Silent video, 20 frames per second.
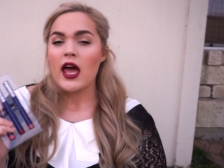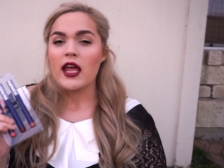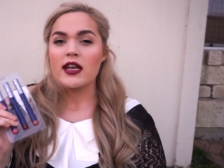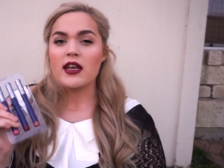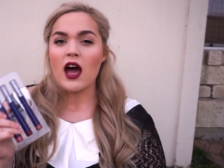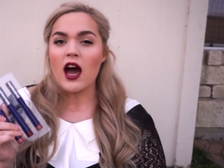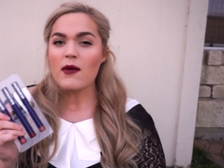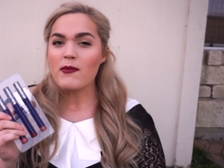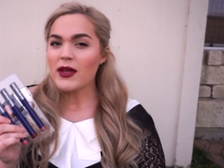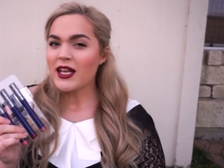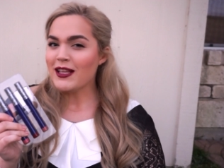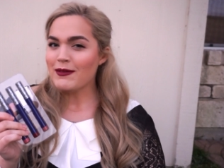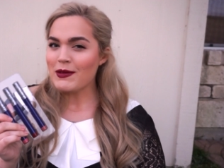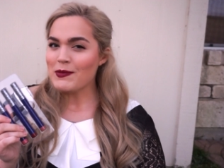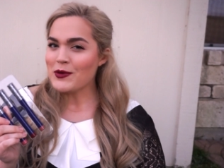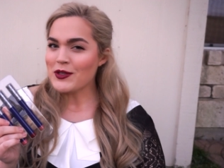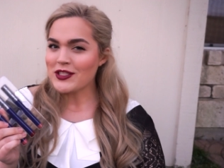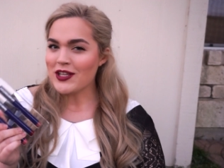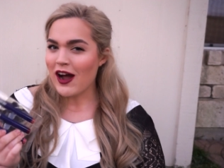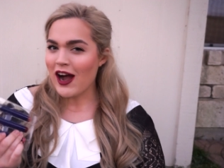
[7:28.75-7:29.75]
Not many
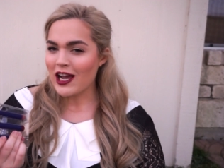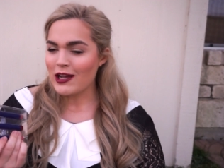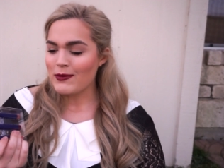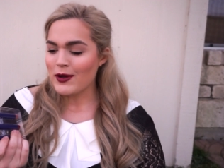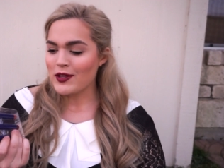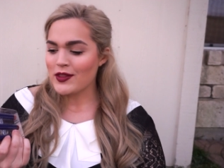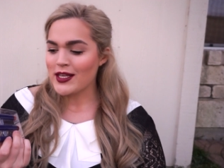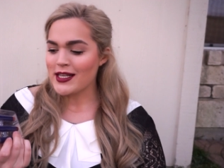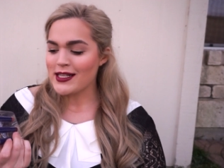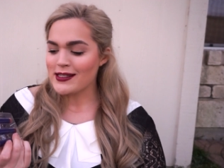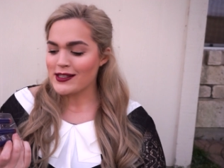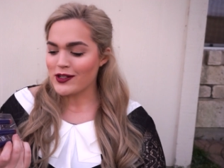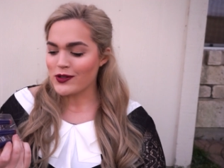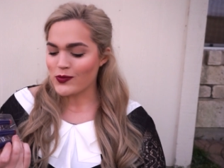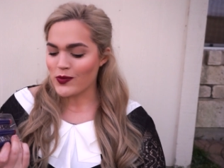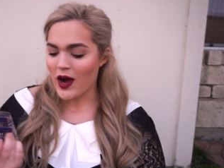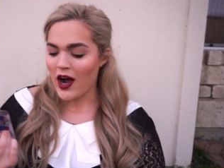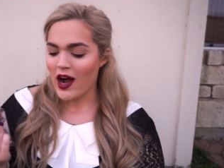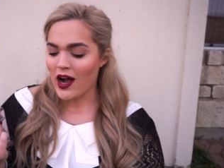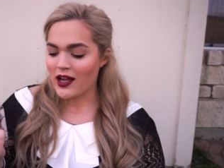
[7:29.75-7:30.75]
people talk about these
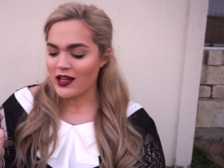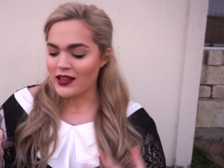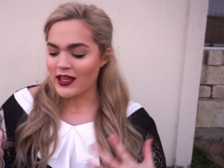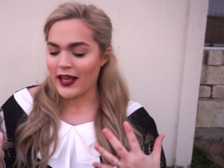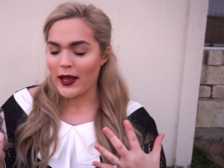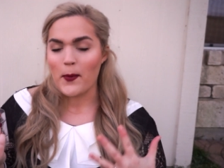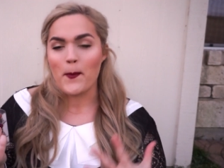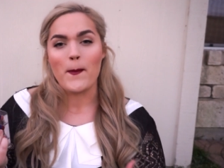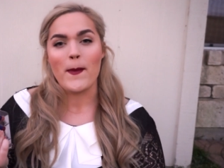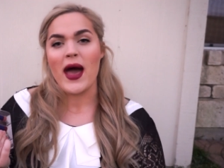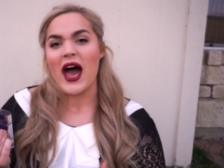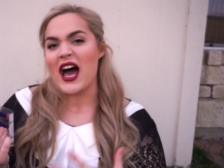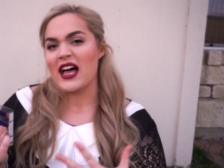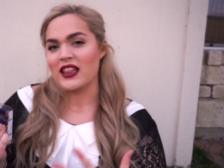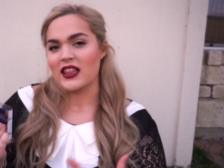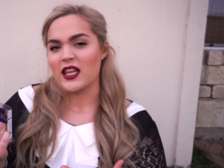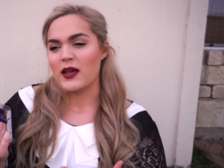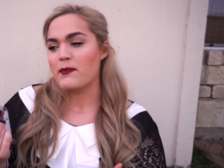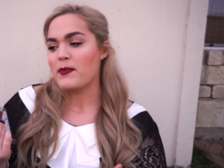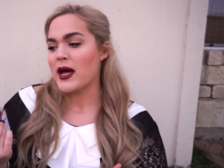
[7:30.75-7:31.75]
Lorac like
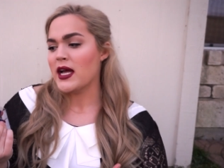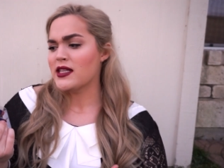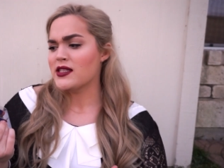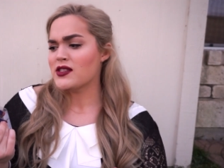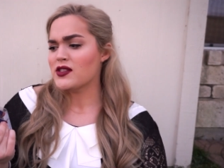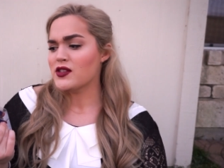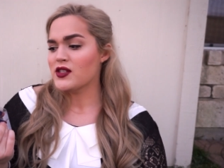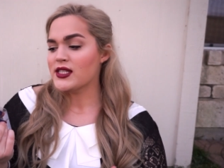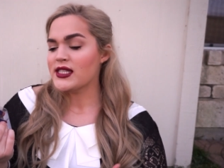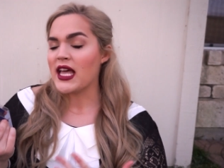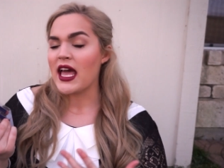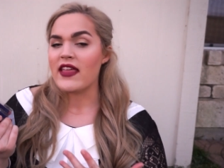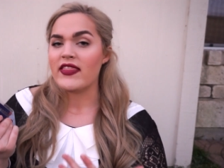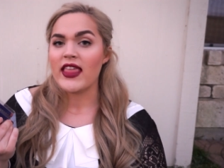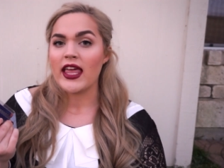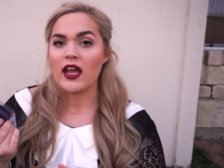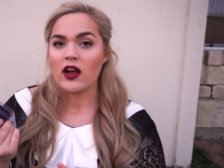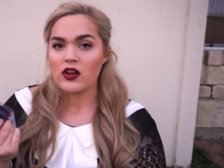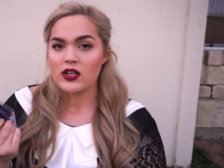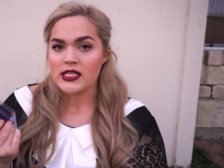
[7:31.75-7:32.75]
matte lip pencils, and
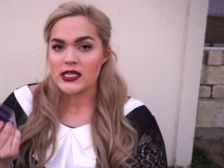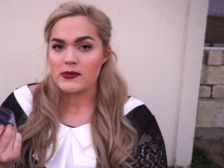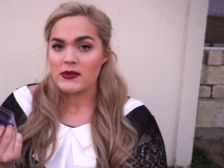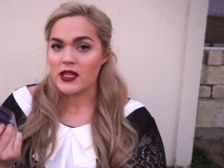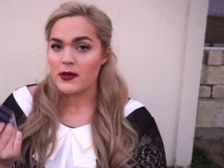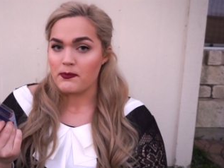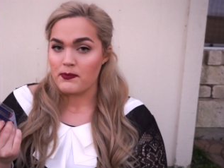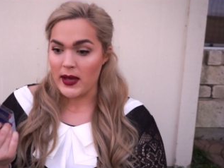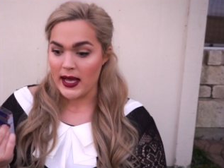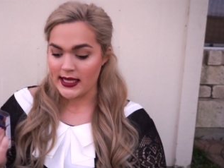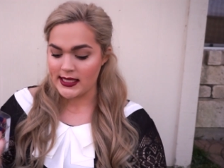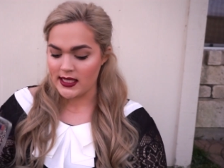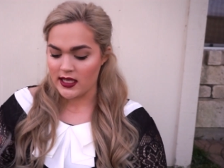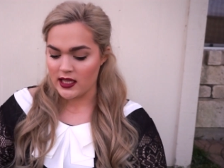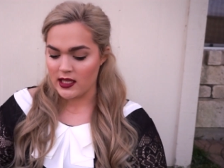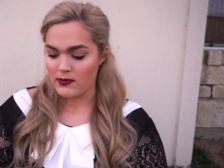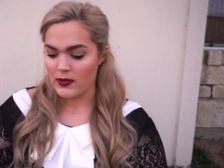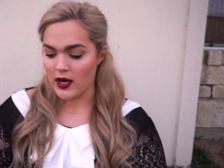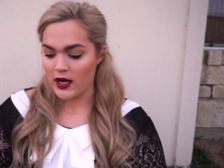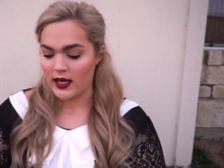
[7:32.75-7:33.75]
they are some of the best
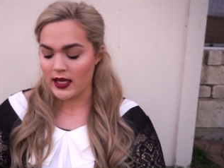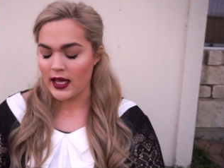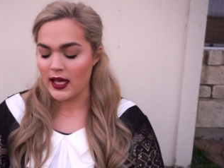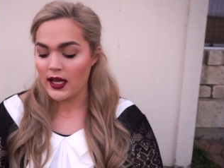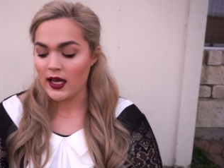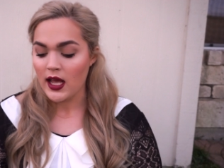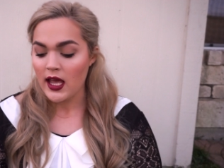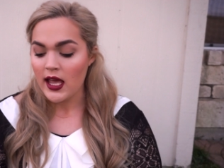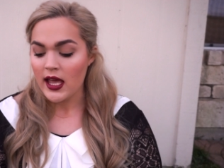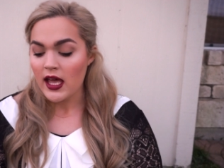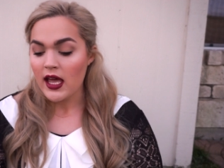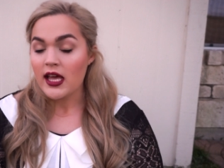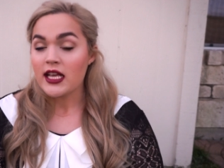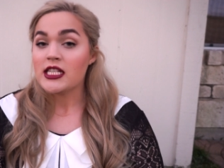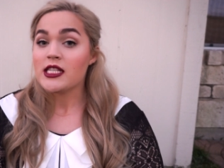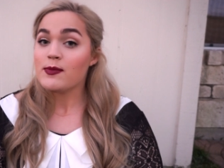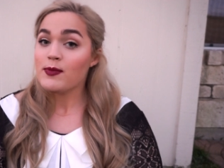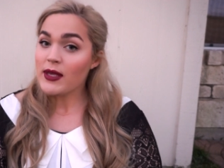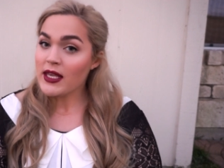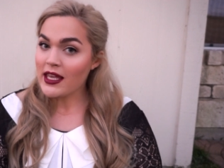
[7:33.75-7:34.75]
on the market.
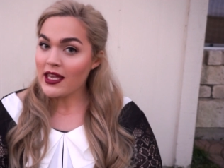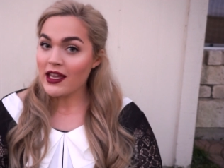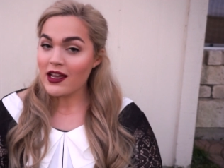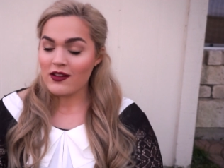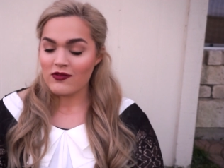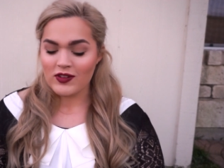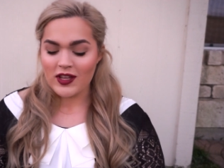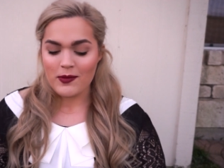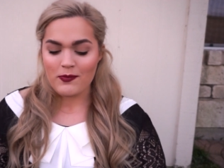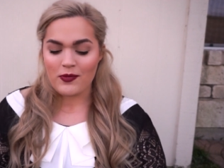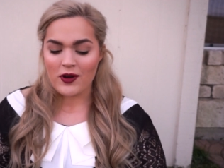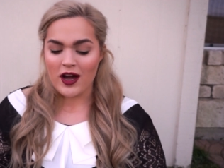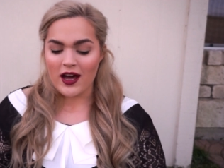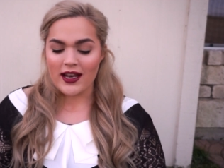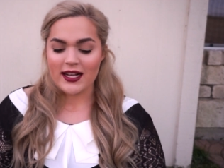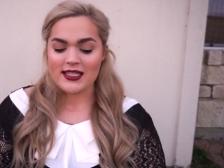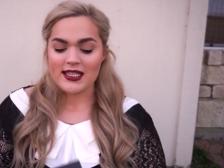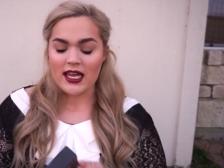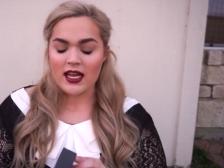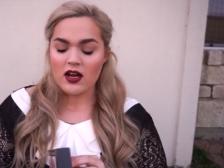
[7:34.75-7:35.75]
Speaking of lip
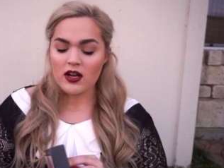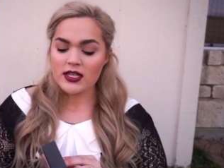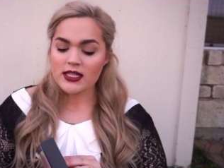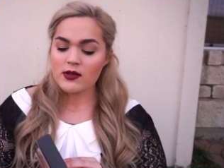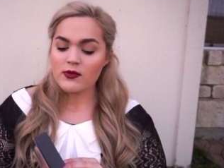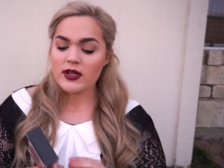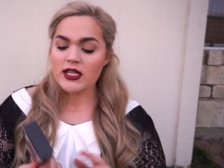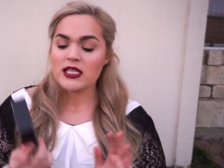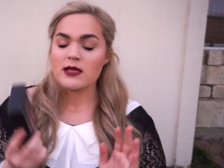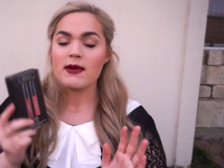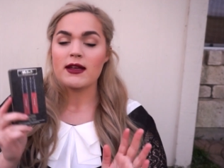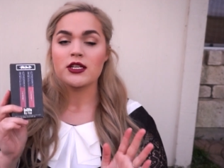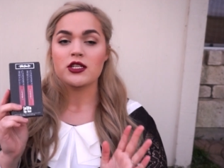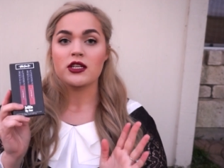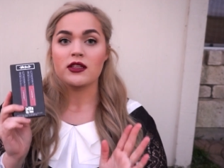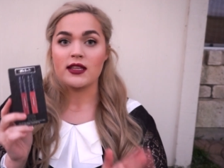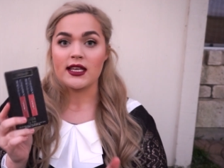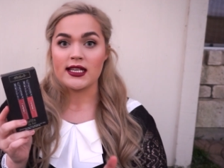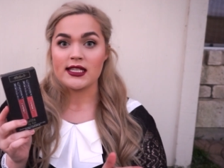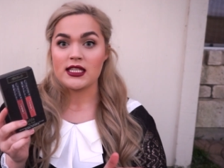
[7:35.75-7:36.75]
products, I also wanted to
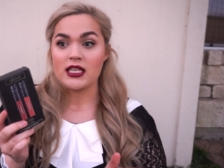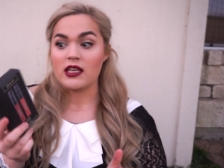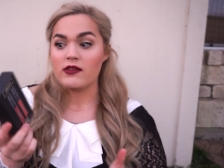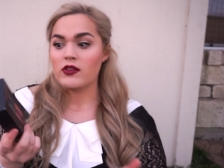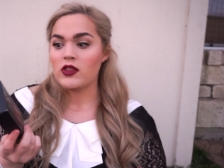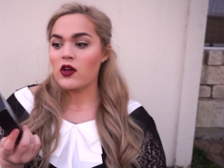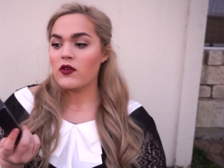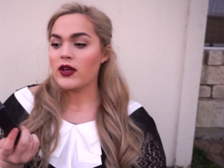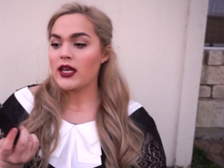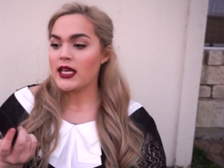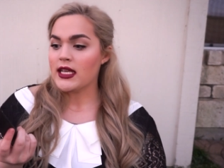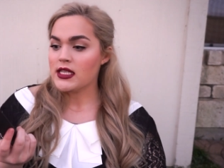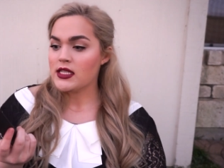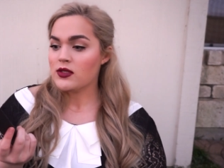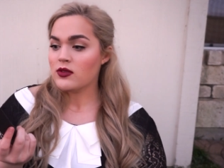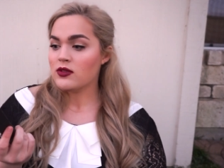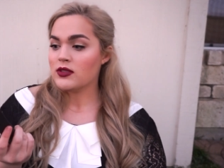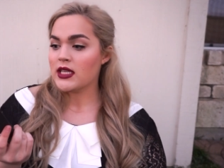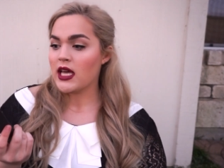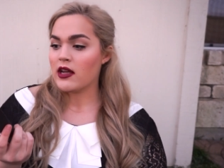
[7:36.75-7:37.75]
mention this, even though it is
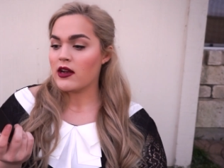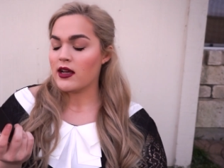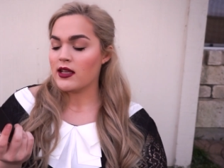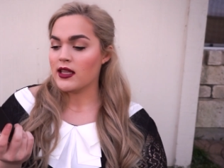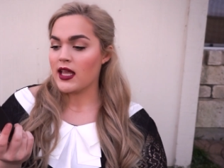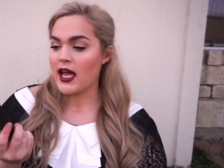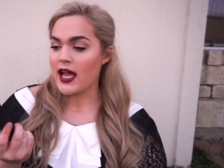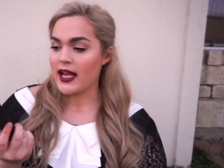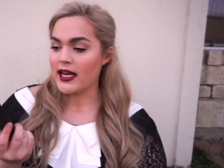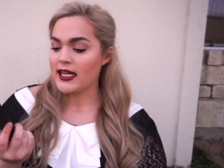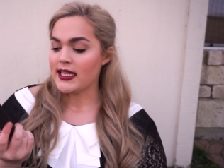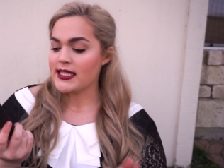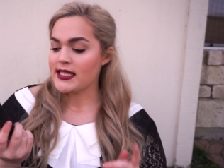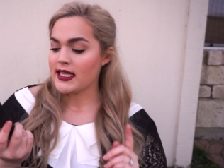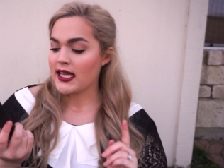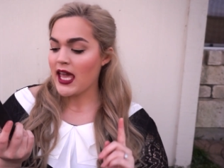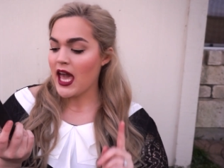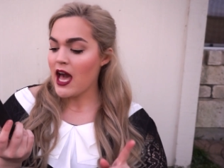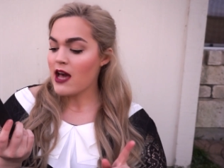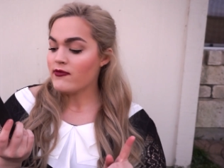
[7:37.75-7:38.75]
sold out online. It's
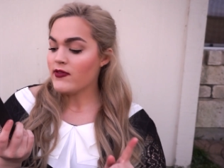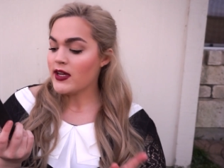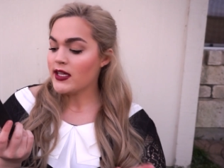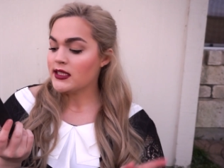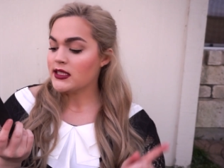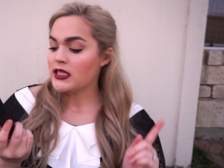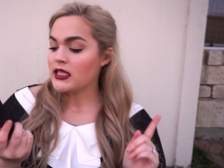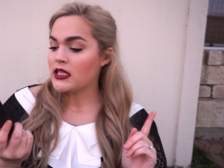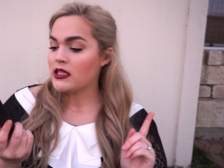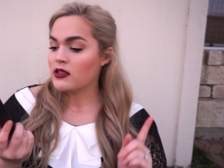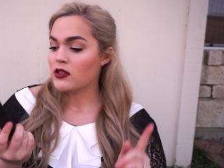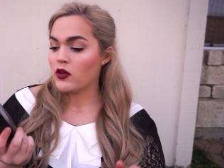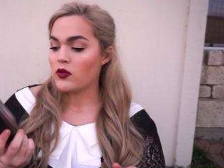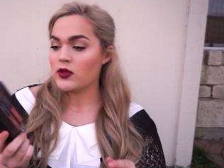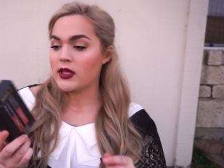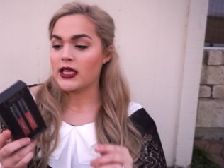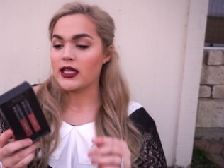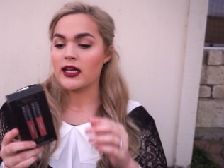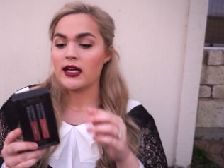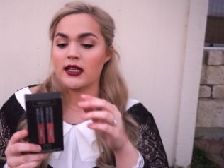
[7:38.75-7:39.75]
the Kat Von D
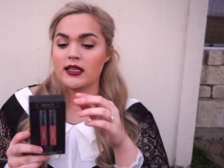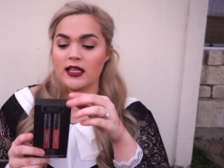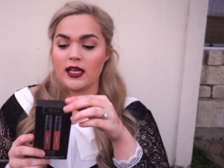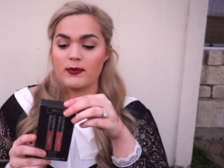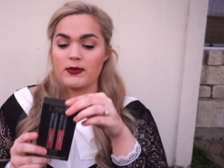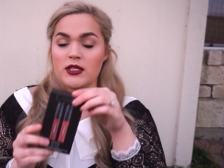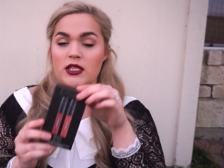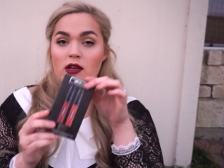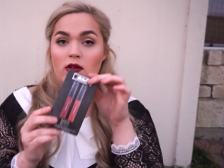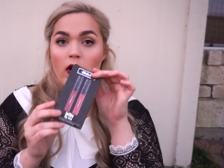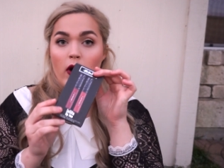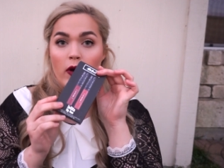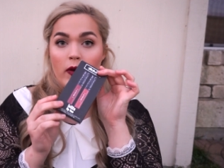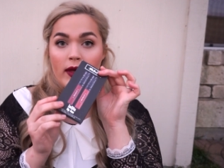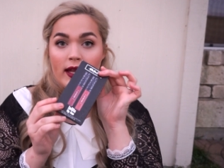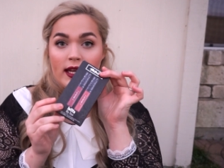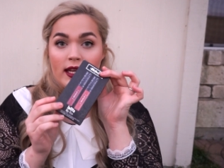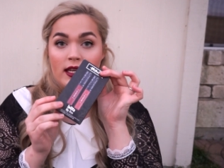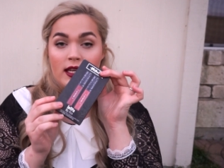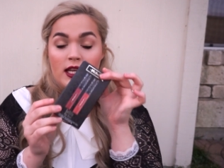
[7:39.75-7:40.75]
Lolita Lip Duo,
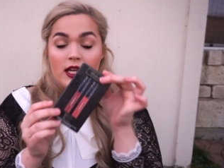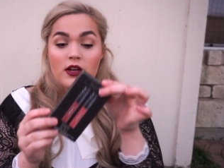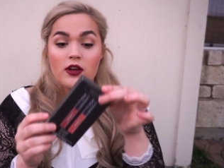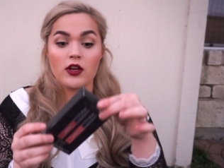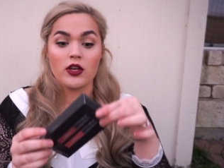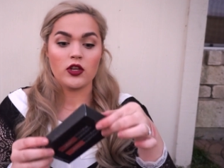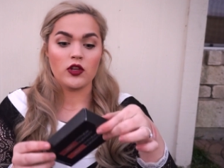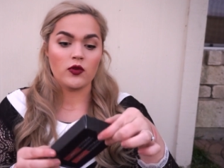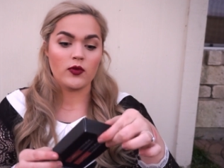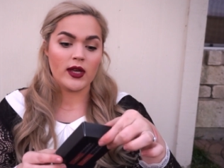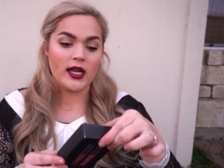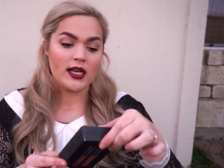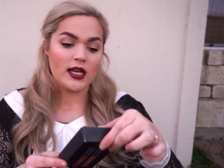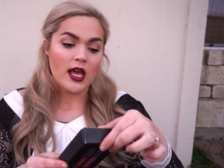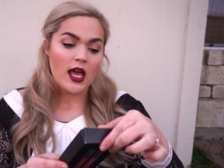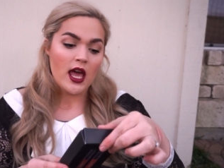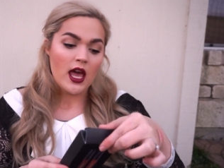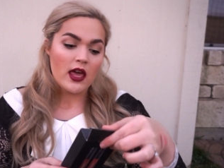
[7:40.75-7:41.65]
and in here you get